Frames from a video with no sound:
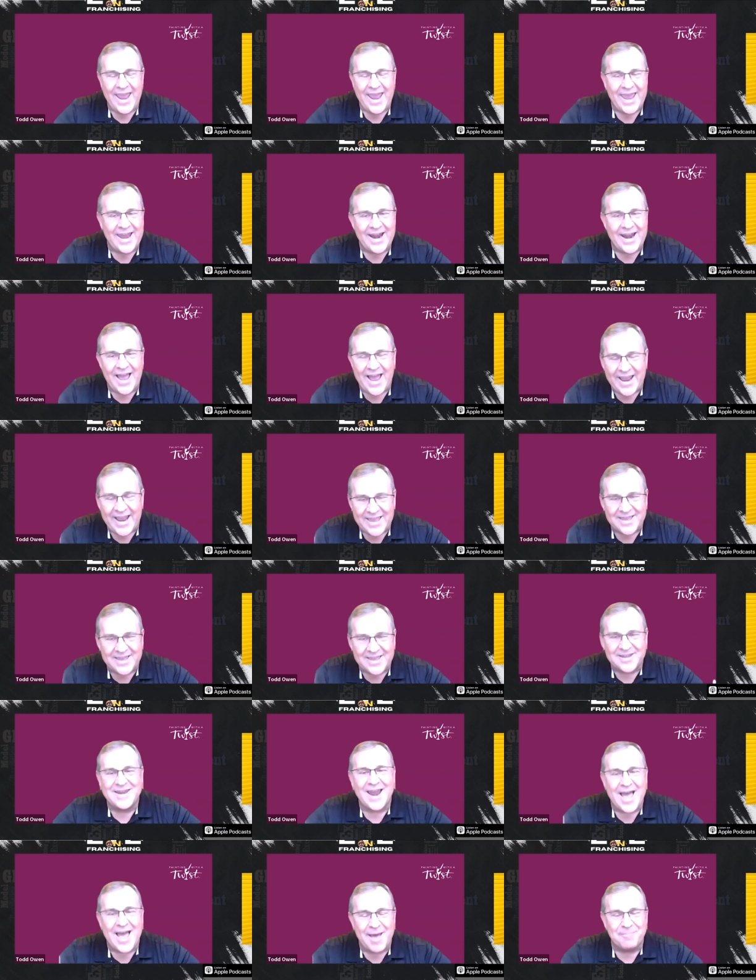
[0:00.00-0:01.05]
And I
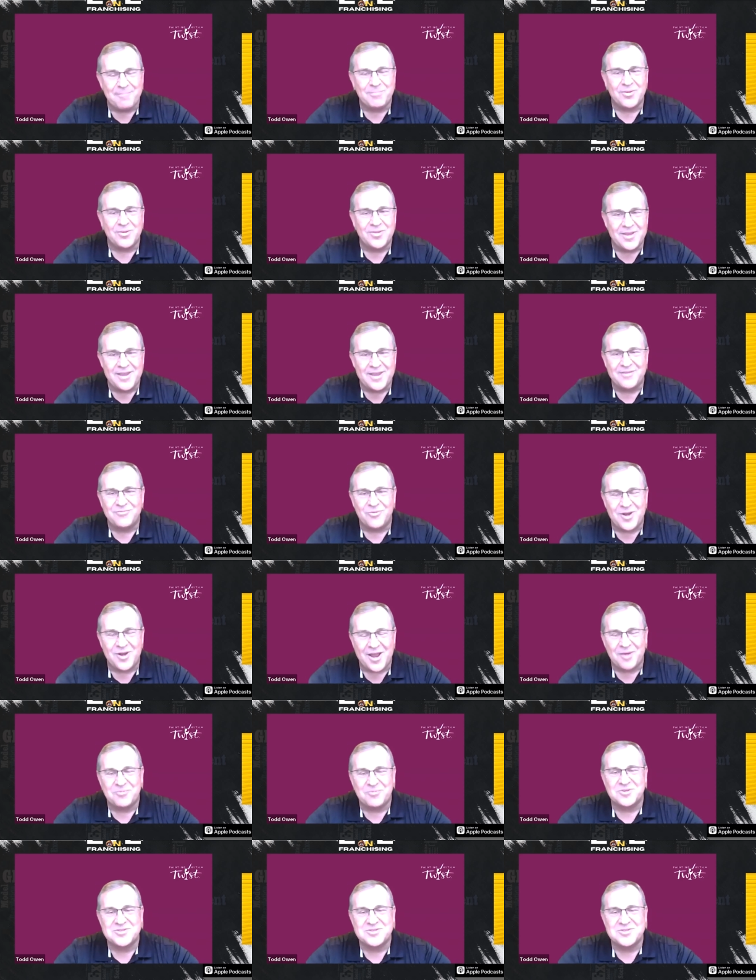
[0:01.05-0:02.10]
could not believe when
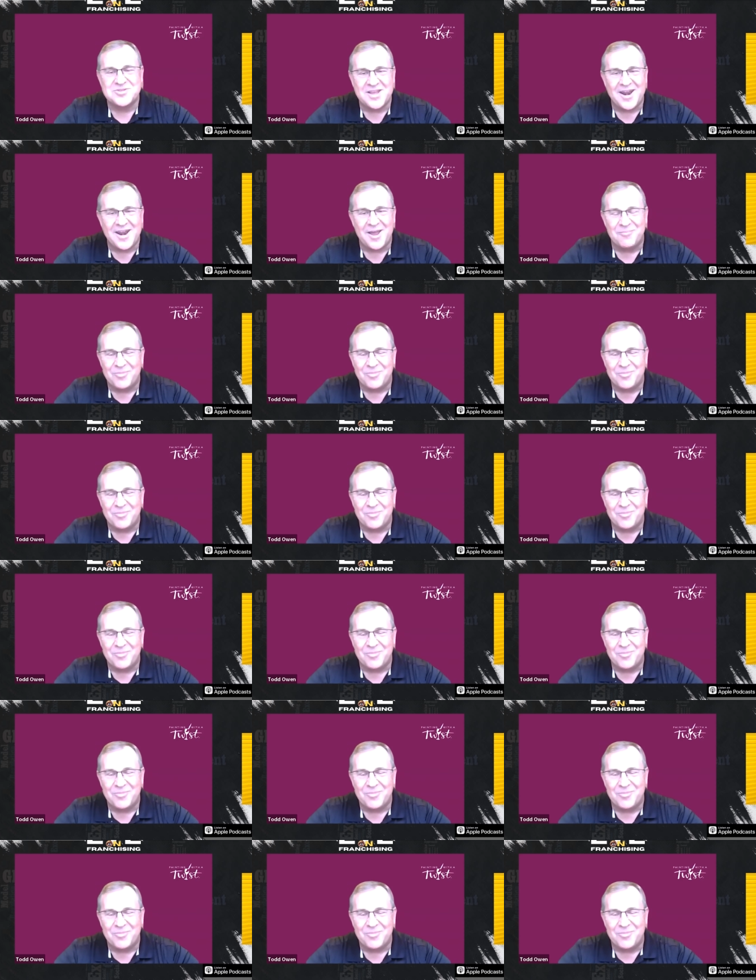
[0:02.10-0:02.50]
I was done.